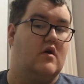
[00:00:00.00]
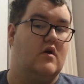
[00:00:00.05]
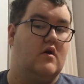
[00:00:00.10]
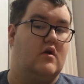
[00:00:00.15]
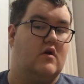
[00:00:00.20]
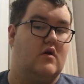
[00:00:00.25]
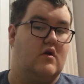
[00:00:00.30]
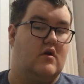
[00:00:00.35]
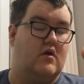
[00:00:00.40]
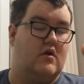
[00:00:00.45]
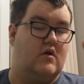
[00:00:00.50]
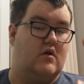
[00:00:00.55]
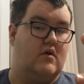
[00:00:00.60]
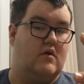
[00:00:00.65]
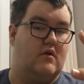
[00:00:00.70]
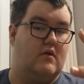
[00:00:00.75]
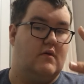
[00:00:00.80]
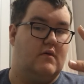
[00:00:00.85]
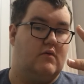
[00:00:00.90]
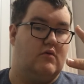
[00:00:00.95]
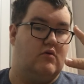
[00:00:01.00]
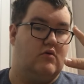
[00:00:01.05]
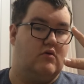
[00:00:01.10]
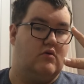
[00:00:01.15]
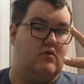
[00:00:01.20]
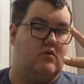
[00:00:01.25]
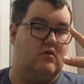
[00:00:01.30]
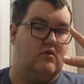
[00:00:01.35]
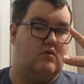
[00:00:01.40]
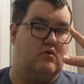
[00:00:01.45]

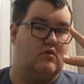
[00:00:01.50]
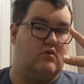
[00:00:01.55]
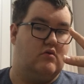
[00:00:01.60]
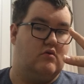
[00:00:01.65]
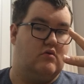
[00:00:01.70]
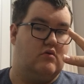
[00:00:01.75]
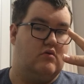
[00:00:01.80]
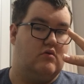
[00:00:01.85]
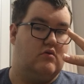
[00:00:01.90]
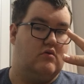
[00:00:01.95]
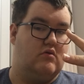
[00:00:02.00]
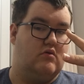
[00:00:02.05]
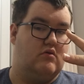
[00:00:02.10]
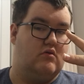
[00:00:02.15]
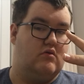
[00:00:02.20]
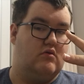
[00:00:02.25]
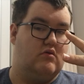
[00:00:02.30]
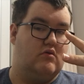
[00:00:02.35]
Nobody speaks.